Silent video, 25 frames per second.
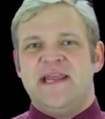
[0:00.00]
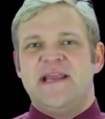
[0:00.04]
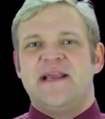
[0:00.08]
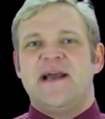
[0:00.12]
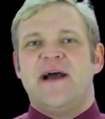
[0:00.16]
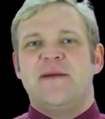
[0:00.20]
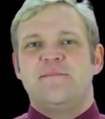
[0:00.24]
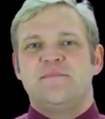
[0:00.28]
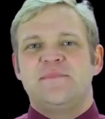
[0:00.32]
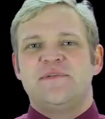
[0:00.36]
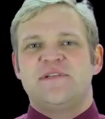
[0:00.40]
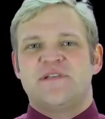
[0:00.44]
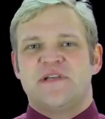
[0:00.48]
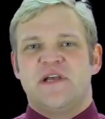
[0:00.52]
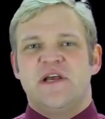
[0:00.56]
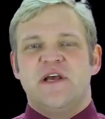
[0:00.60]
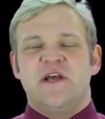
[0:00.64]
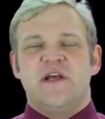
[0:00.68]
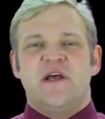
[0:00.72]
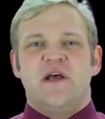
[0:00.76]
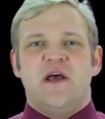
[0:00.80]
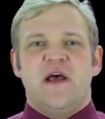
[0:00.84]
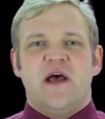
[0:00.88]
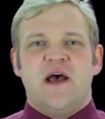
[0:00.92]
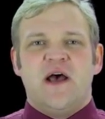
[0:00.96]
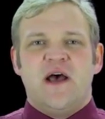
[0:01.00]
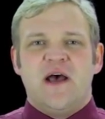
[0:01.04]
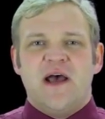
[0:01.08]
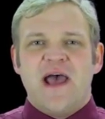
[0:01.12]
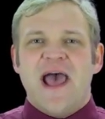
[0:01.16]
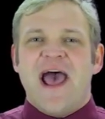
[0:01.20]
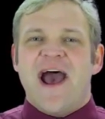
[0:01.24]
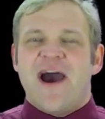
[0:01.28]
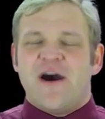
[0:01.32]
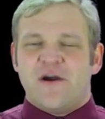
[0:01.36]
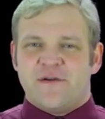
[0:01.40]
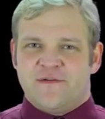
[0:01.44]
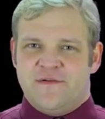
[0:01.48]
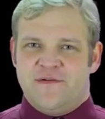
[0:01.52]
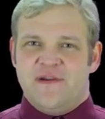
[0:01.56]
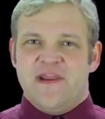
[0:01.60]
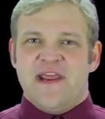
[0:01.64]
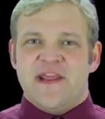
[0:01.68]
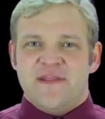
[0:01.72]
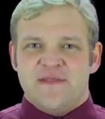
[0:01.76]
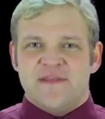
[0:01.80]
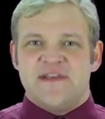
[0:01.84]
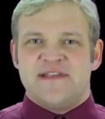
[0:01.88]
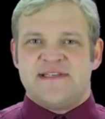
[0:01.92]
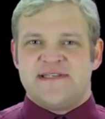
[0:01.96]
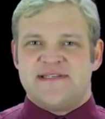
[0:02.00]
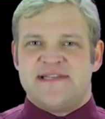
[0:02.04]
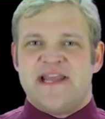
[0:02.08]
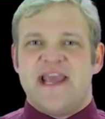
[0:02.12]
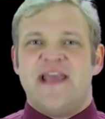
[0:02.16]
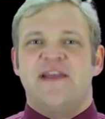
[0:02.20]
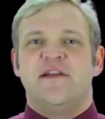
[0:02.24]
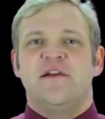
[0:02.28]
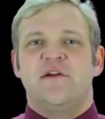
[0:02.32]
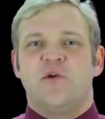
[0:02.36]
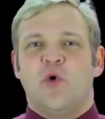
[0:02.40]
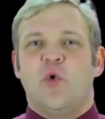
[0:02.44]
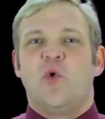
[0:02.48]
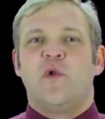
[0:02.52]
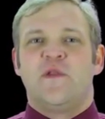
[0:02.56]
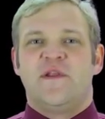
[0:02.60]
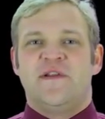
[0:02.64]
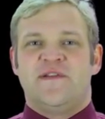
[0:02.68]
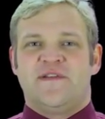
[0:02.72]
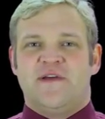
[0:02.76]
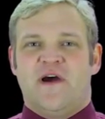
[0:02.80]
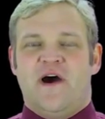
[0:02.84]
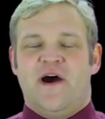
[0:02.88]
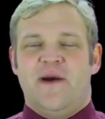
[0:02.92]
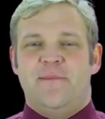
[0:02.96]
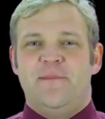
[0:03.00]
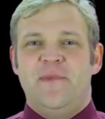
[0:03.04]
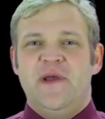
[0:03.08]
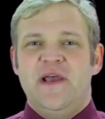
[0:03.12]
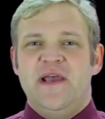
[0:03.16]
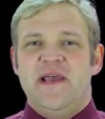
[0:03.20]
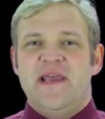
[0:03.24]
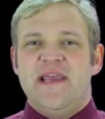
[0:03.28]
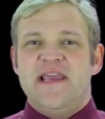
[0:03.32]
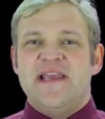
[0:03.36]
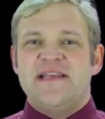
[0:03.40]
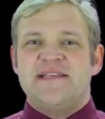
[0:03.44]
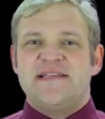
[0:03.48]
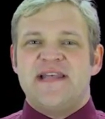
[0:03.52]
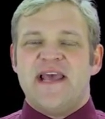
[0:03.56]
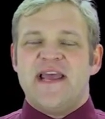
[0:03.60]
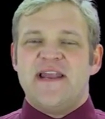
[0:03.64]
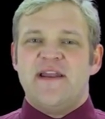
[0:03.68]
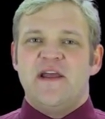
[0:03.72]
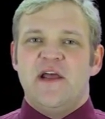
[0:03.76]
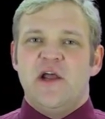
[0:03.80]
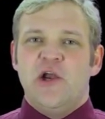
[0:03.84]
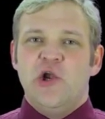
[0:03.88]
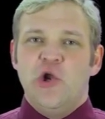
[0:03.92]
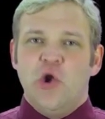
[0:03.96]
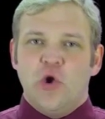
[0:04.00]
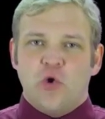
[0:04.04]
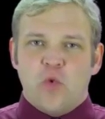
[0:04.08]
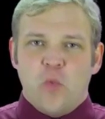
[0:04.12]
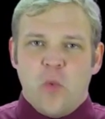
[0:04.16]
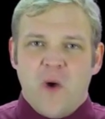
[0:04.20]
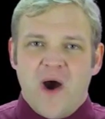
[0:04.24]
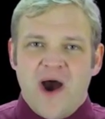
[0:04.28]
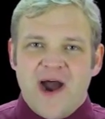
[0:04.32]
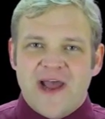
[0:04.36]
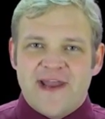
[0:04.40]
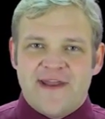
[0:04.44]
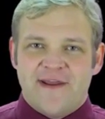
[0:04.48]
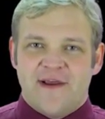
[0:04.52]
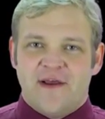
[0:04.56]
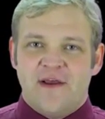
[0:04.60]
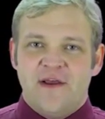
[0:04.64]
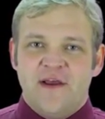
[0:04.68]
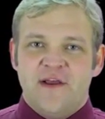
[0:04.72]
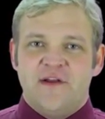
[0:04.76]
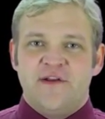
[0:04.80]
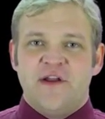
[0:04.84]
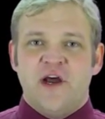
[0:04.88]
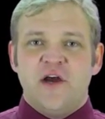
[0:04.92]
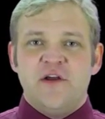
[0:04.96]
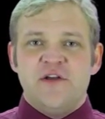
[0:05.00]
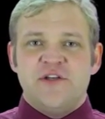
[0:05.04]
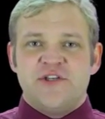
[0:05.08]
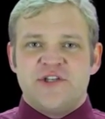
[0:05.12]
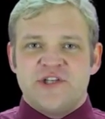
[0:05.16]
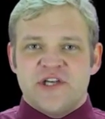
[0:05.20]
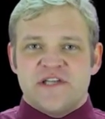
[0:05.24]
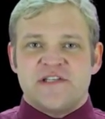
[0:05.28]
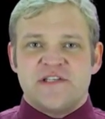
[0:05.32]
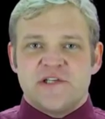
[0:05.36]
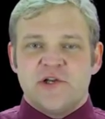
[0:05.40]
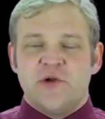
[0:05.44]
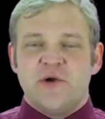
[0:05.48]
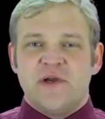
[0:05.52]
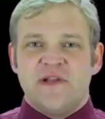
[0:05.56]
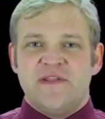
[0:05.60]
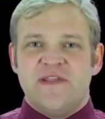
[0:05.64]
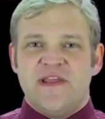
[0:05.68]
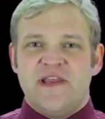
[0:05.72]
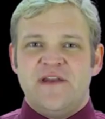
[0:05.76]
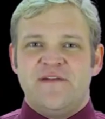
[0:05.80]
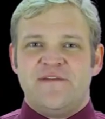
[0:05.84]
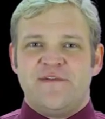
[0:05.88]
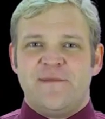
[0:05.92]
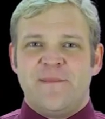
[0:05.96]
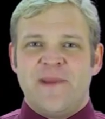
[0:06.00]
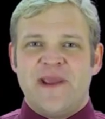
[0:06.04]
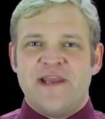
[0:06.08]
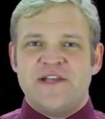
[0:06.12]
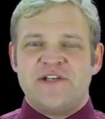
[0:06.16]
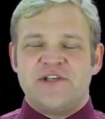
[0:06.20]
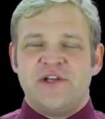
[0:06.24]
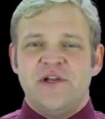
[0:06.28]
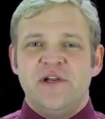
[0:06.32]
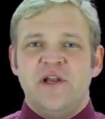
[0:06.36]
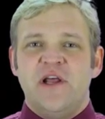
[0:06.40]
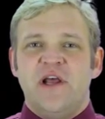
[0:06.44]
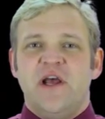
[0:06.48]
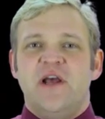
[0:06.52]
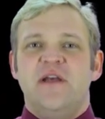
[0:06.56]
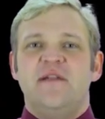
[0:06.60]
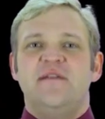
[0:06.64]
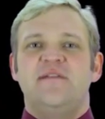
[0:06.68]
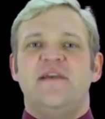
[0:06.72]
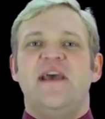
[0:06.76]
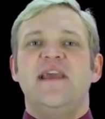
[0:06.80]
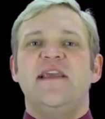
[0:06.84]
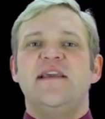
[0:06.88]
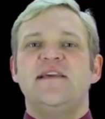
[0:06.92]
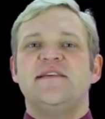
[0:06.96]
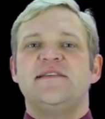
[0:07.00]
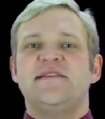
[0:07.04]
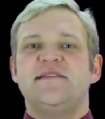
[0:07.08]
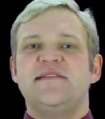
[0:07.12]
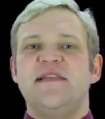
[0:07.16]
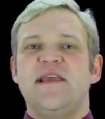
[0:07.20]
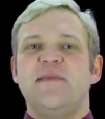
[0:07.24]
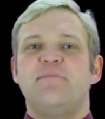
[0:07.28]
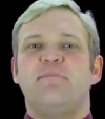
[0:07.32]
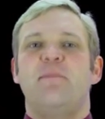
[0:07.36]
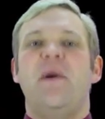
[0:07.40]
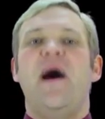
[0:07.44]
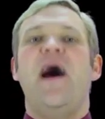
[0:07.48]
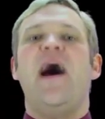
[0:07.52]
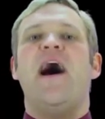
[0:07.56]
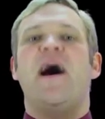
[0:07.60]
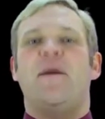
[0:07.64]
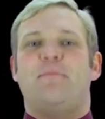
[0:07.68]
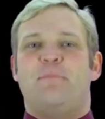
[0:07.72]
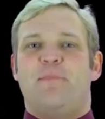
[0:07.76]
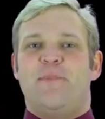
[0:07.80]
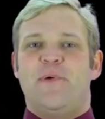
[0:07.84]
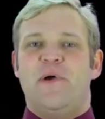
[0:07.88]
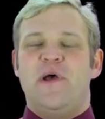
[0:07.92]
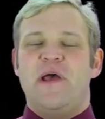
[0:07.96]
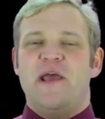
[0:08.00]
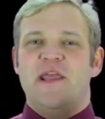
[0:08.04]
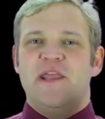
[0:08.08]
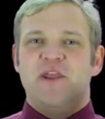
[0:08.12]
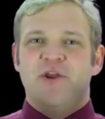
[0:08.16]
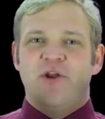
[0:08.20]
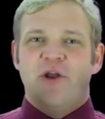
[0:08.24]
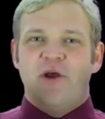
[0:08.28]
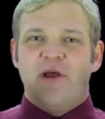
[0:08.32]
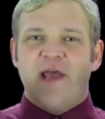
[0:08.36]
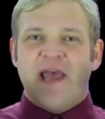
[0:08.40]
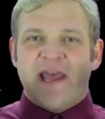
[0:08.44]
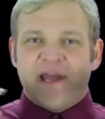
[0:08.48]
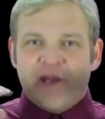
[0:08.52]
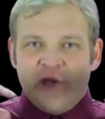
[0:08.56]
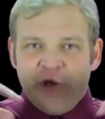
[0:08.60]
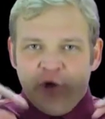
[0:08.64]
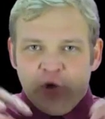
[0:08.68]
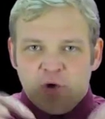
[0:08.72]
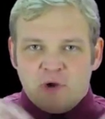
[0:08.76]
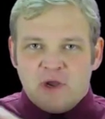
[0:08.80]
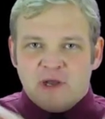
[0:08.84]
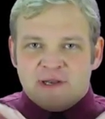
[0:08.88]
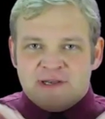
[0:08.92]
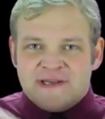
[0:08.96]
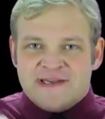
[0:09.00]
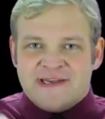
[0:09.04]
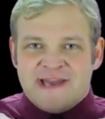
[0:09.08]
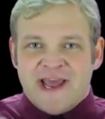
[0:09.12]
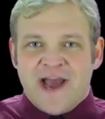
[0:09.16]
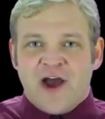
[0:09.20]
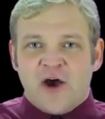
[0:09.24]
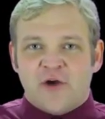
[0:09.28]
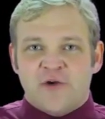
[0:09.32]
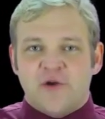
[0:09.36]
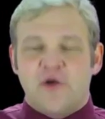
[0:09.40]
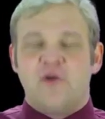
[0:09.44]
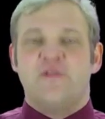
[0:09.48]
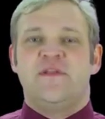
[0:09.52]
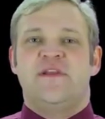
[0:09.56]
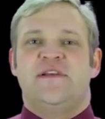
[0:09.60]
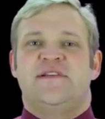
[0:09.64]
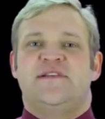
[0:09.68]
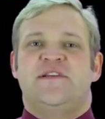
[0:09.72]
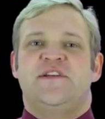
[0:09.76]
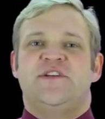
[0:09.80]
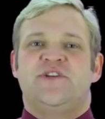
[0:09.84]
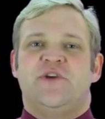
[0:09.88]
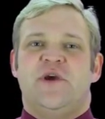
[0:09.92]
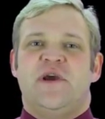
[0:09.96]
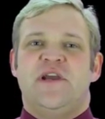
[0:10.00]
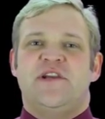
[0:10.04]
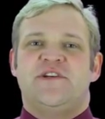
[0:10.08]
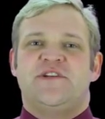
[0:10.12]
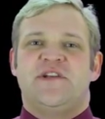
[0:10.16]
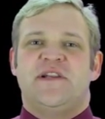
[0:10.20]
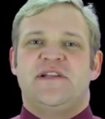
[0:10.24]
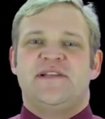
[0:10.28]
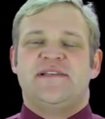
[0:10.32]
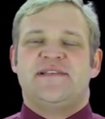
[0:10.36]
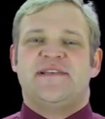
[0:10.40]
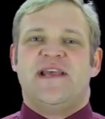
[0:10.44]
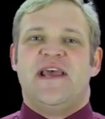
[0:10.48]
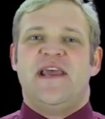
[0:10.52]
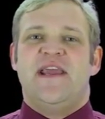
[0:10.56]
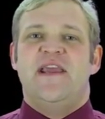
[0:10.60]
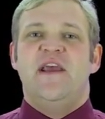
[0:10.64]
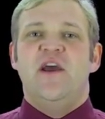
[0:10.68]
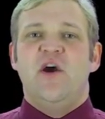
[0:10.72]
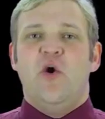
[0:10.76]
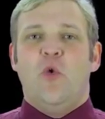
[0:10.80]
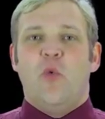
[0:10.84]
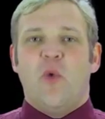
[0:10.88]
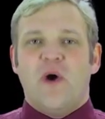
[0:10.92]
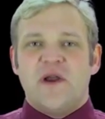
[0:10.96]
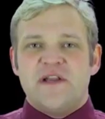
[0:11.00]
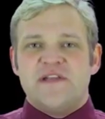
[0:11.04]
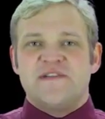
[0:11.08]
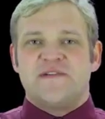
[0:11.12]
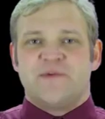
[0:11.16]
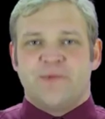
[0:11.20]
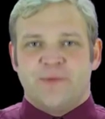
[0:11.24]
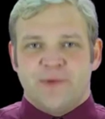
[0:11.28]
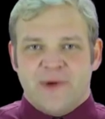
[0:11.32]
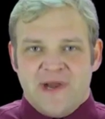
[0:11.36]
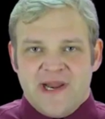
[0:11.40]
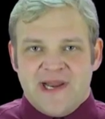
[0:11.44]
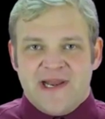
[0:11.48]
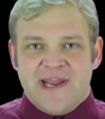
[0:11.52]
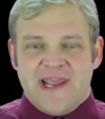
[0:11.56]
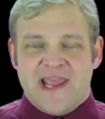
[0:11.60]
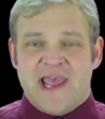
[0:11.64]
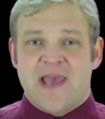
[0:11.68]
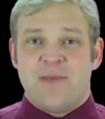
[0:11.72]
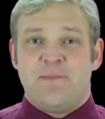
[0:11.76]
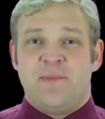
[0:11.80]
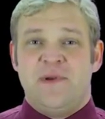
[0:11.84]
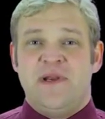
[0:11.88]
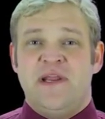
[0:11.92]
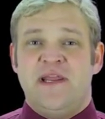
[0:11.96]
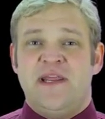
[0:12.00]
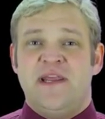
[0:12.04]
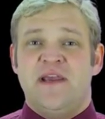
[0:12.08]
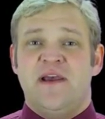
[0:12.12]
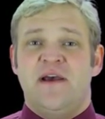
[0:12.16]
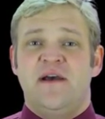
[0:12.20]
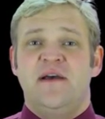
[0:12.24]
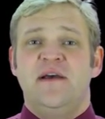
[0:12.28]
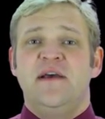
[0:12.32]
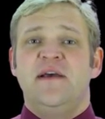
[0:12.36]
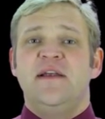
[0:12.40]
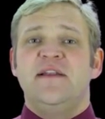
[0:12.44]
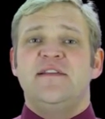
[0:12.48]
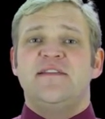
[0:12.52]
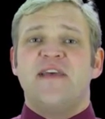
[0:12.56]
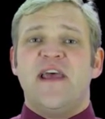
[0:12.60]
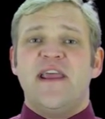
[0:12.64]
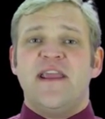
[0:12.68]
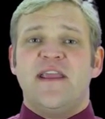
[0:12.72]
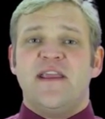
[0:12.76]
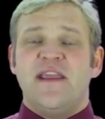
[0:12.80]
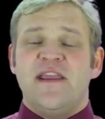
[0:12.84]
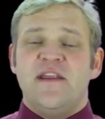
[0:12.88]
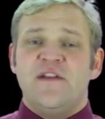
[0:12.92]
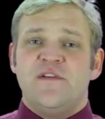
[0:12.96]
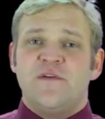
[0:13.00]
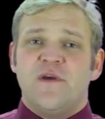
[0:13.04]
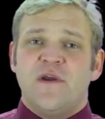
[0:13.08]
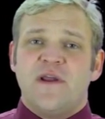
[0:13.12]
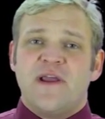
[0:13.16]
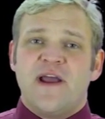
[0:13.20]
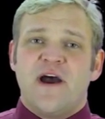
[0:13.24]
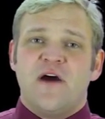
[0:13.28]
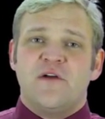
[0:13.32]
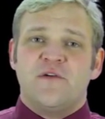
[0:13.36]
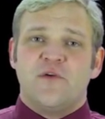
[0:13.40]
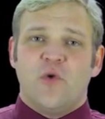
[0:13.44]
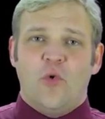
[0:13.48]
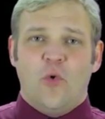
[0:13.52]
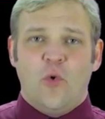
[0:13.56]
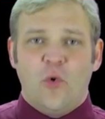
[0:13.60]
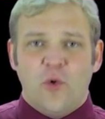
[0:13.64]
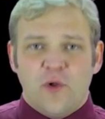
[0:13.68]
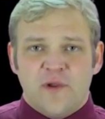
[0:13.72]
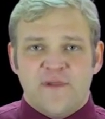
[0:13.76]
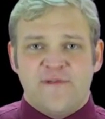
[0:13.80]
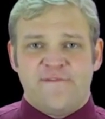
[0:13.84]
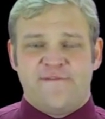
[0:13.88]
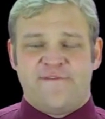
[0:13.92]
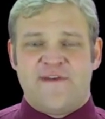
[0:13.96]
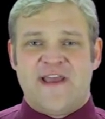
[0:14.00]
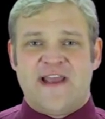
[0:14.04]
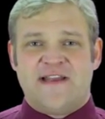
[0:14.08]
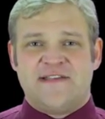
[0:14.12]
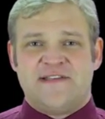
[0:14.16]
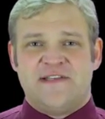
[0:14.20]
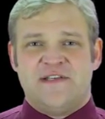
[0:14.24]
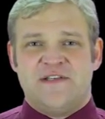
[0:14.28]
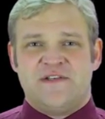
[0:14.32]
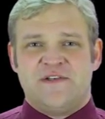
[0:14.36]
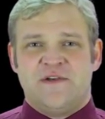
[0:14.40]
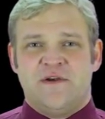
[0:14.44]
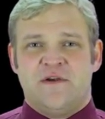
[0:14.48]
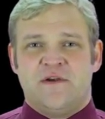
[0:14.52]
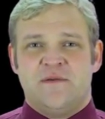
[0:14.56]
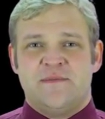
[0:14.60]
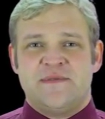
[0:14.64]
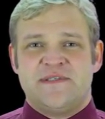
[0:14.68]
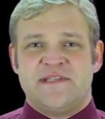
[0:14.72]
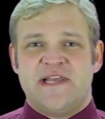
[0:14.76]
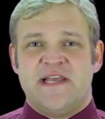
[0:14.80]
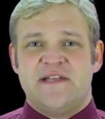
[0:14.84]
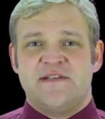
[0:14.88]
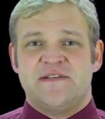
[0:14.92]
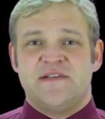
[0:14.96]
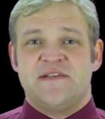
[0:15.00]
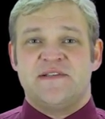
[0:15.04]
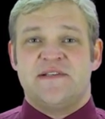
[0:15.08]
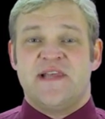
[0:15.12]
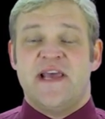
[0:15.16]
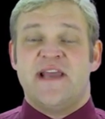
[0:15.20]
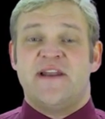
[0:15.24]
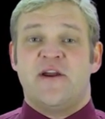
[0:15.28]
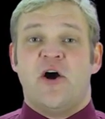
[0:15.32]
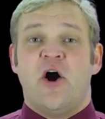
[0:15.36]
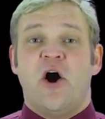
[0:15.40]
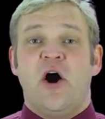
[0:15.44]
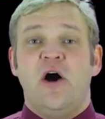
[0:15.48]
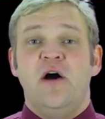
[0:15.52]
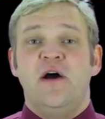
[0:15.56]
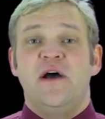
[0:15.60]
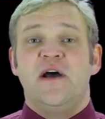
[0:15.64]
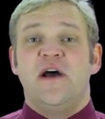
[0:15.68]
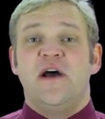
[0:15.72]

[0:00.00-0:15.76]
comes out in the standard all the time, is that look wider. Don't just look at the information, take a step up. And look down on the situation and say, what is really happening here? Take into account all the facts and circumstances that are